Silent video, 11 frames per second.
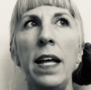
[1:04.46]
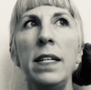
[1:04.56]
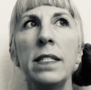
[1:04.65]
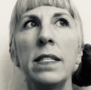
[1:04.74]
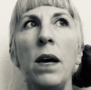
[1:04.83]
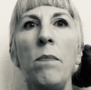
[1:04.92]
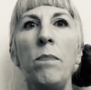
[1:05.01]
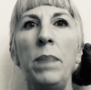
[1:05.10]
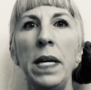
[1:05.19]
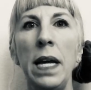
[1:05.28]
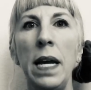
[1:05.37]
ends up
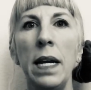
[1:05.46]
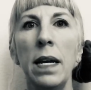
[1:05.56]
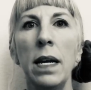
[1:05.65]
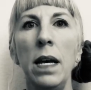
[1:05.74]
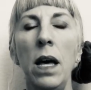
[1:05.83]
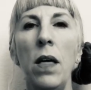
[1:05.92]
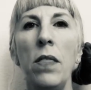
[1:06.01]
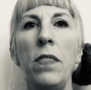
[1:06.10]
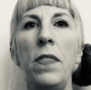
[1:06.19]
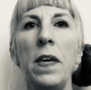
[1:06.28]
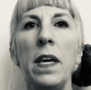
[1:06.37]
being
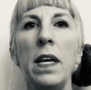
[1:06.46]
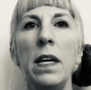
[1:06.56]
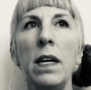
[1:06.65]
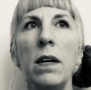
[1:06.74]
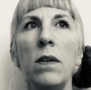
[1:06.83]
the